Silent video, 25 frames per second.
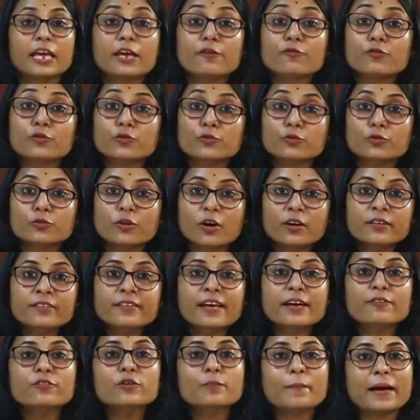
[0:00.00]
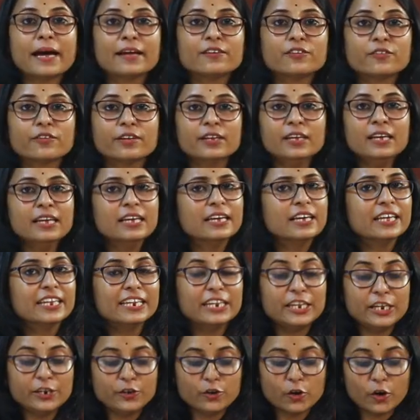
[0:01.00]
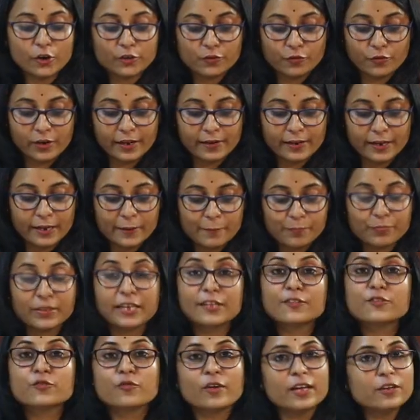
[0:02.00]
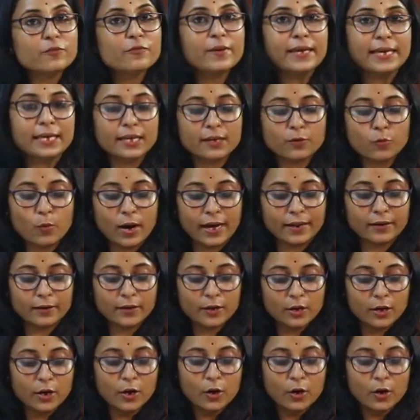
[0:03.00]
If you do not have a battery, need not worry. It's fun making one.